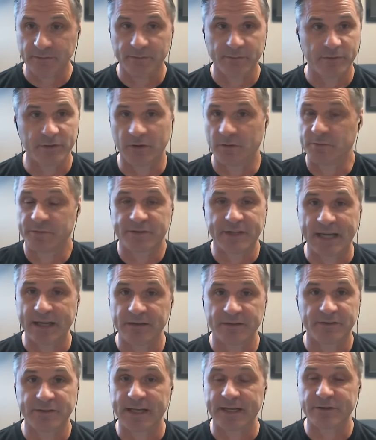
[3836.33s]
so st
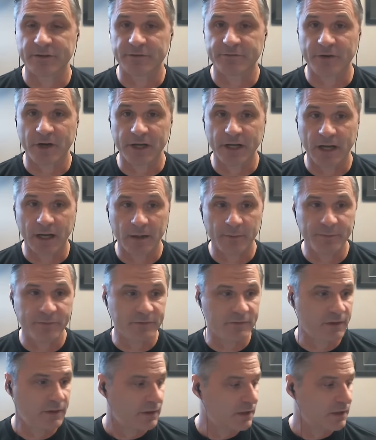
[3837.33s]
standard front hubs.